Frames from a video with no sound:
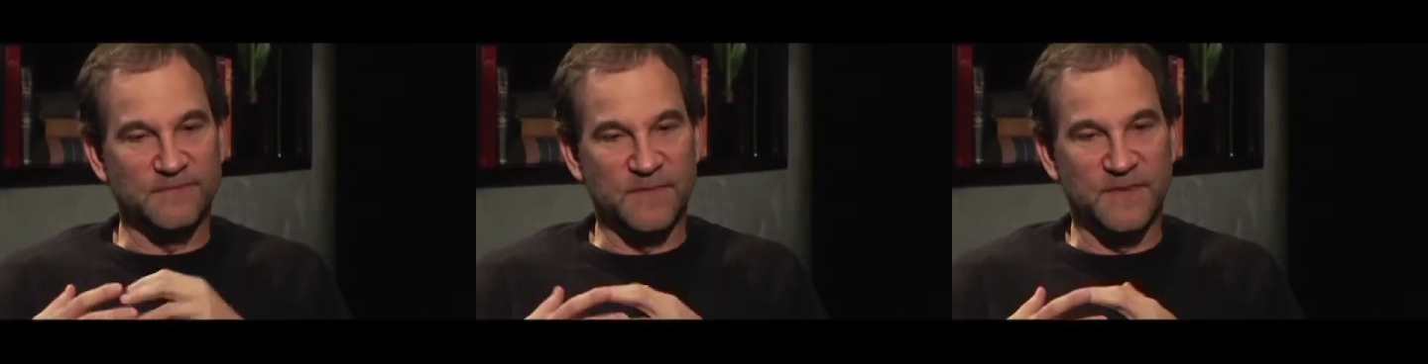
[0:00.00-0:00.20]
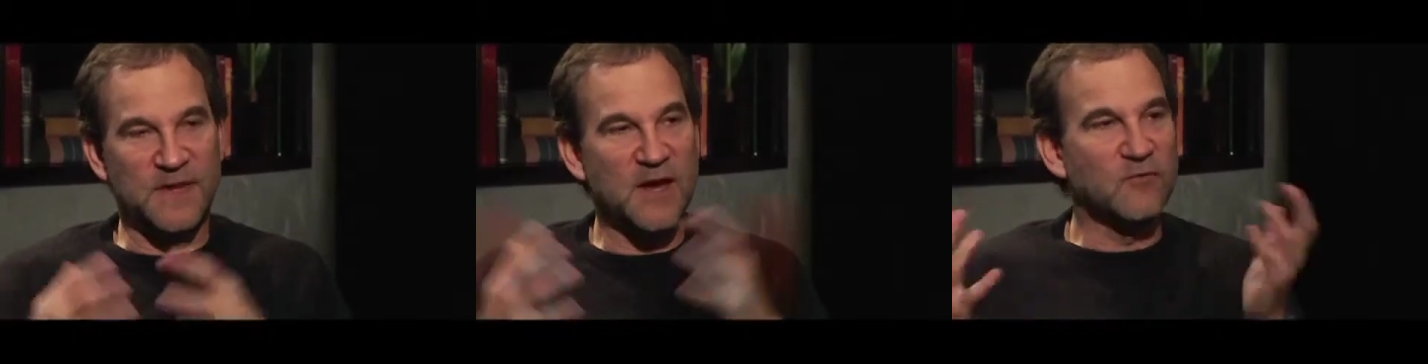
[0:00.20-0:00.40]

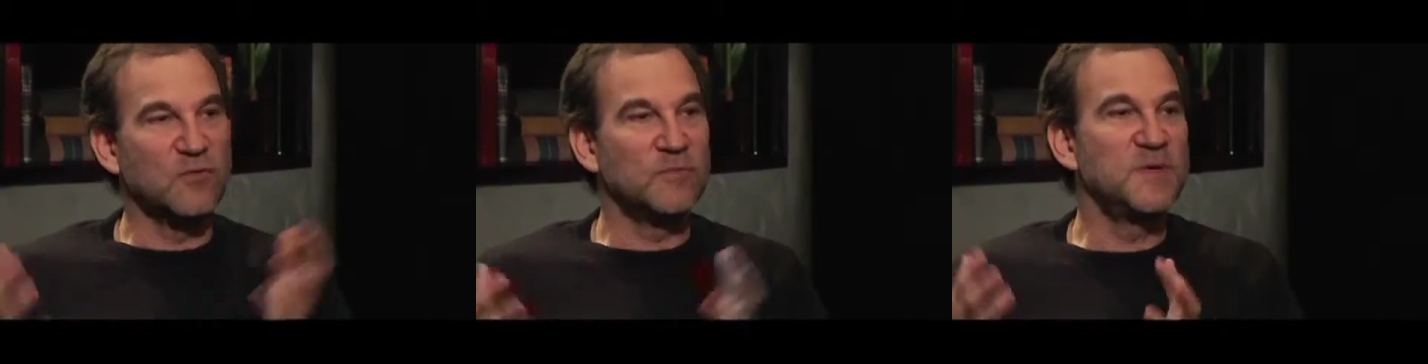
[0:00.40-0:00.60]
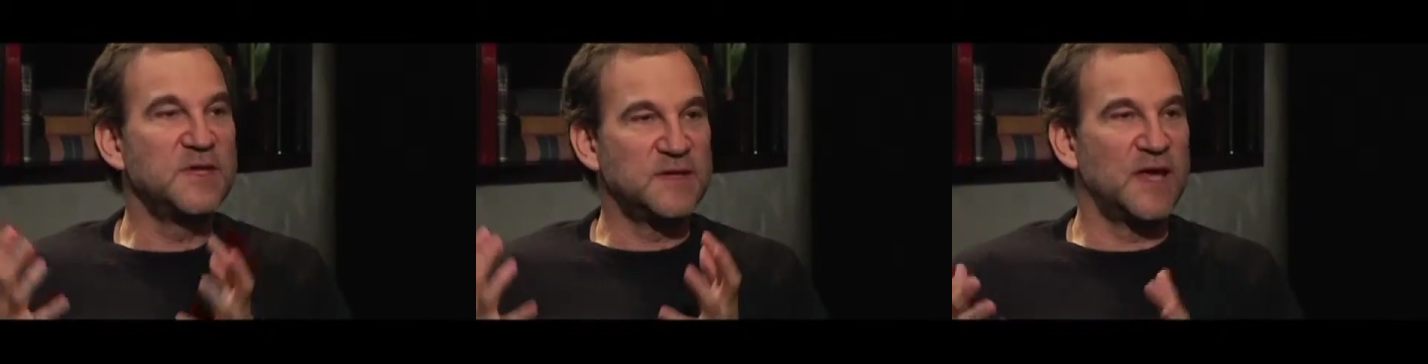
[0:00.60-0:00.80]

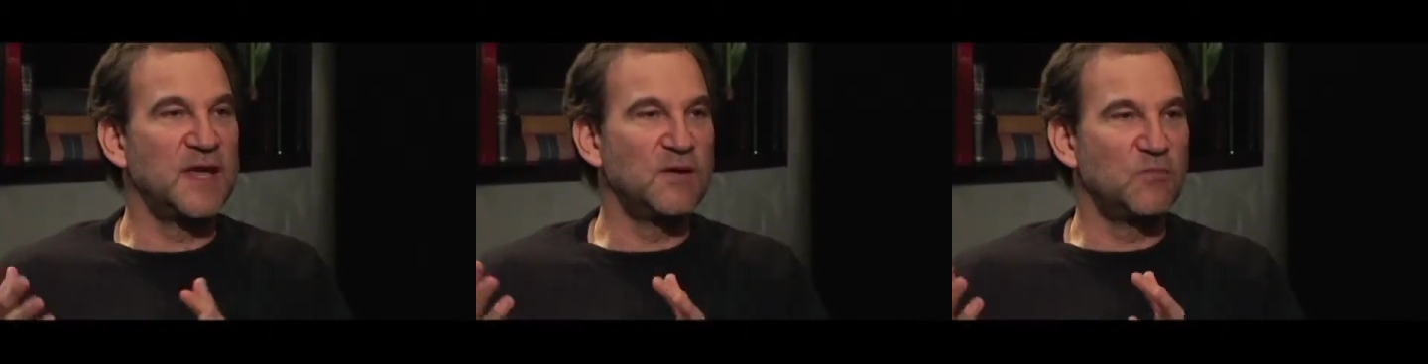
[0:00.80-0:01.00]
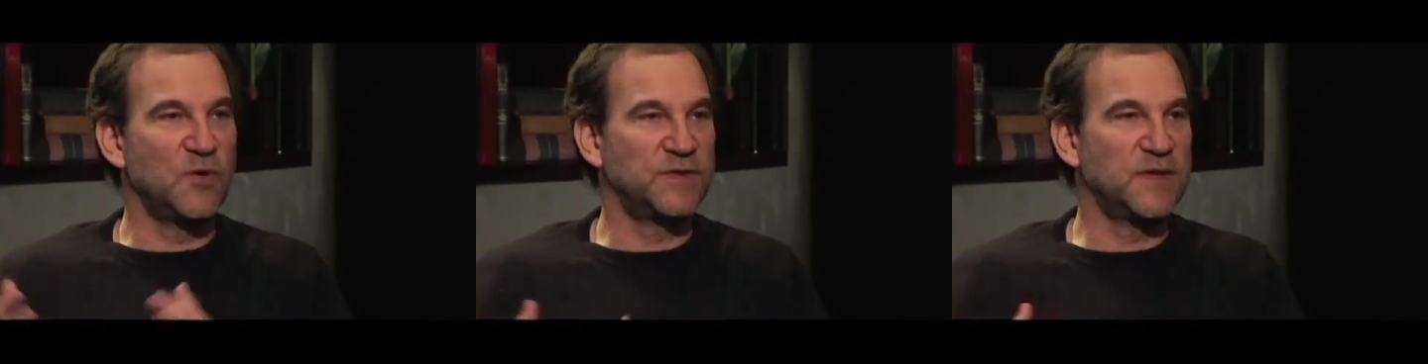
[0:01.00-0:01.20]
never
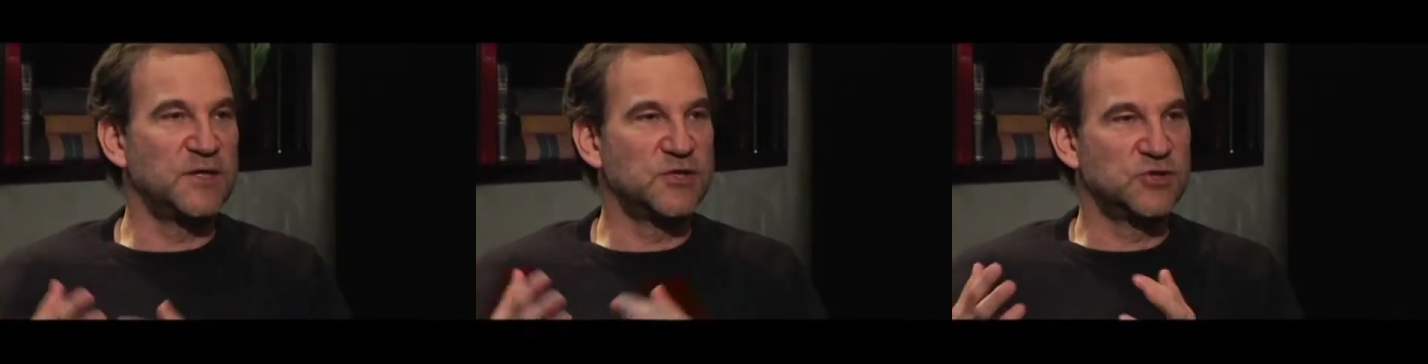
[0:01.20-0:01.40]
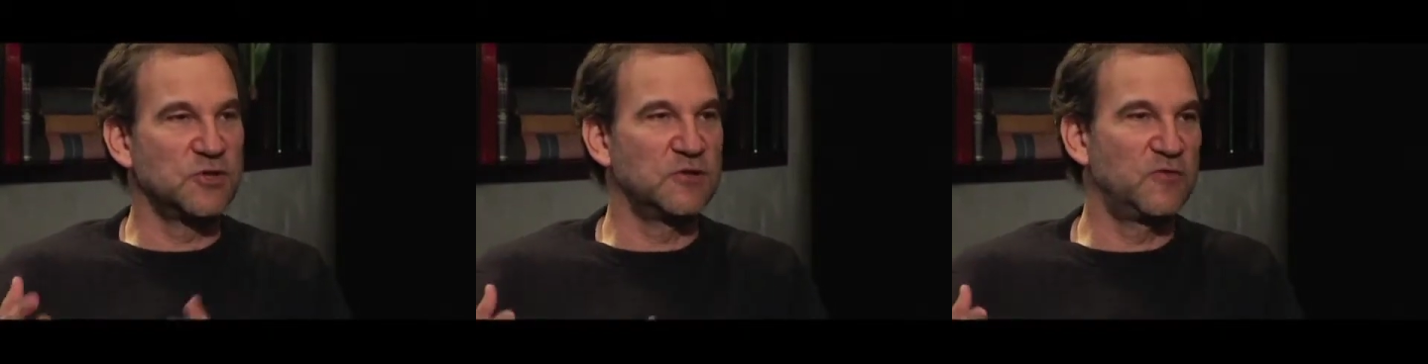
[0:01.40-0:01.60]
became what they
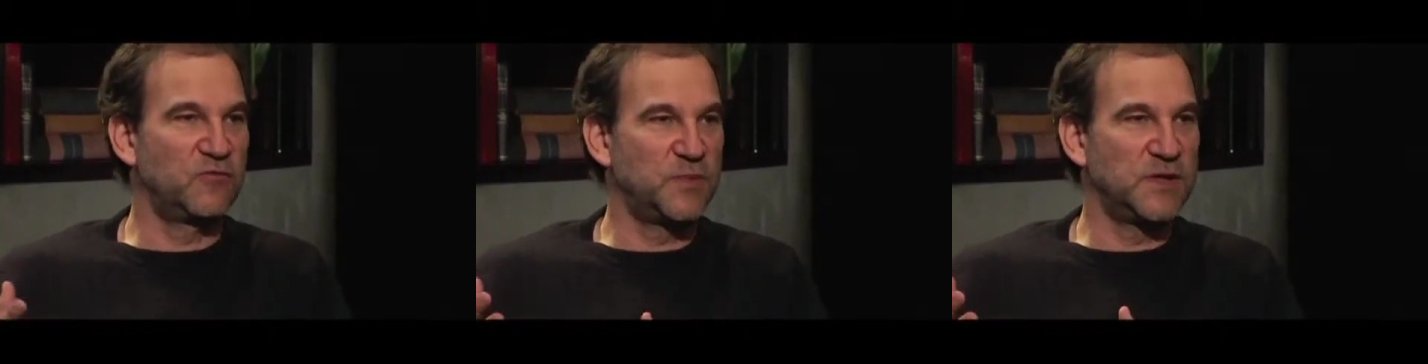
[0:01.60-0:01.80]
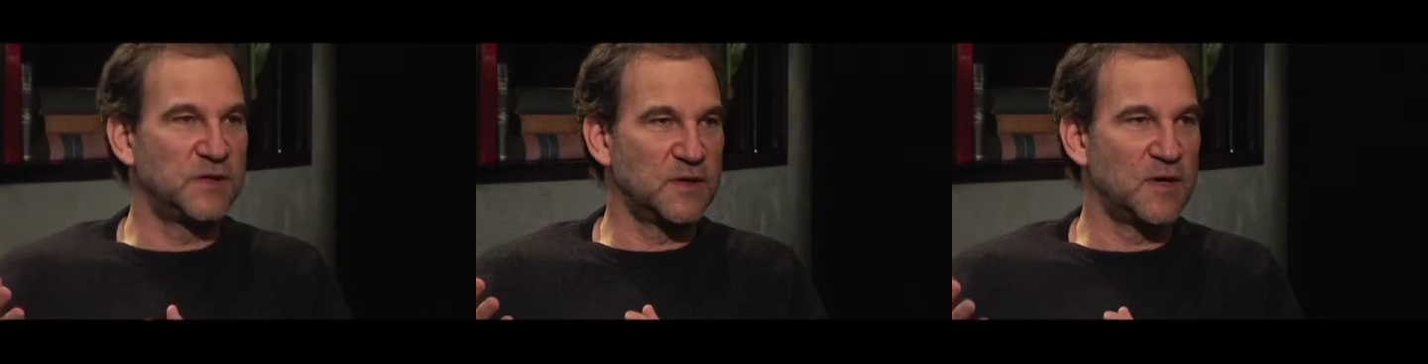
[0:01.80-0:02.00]
should
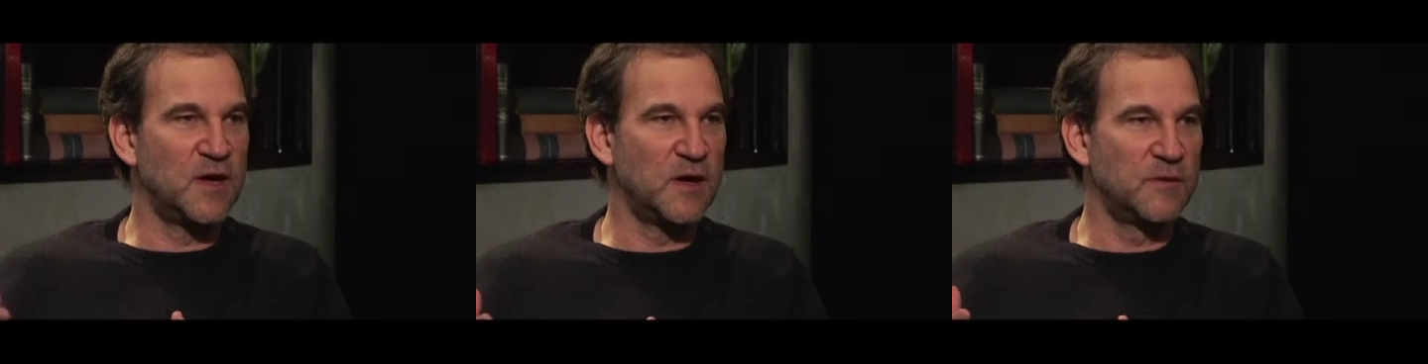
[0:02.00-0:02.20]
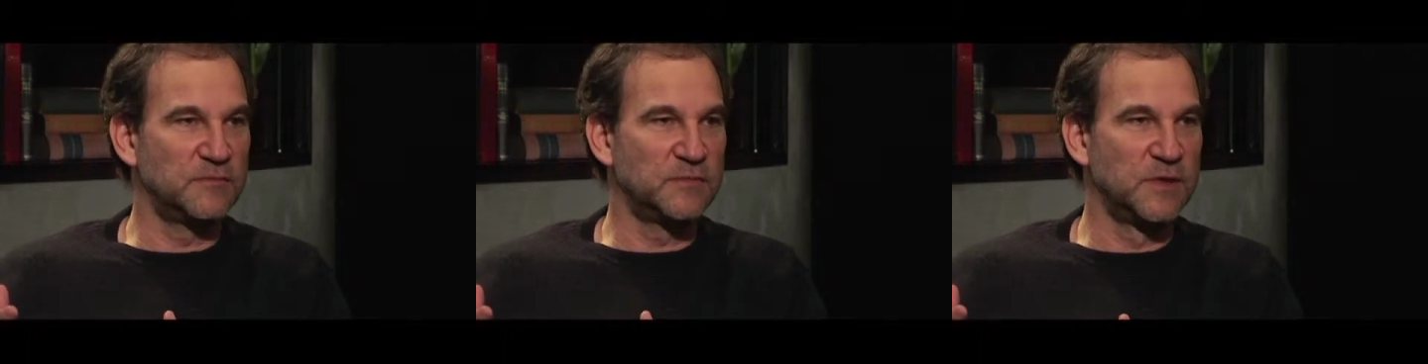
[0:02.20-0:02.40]
have
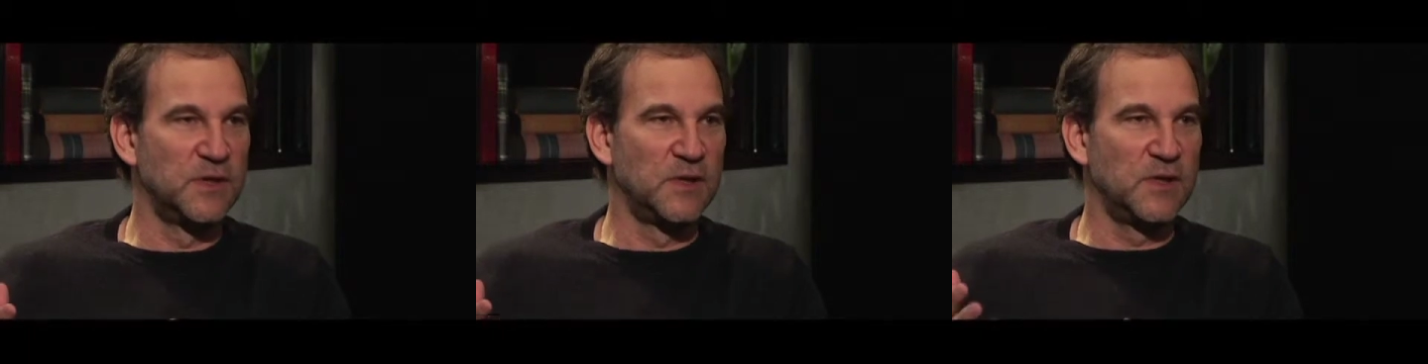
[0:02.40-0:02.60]
become,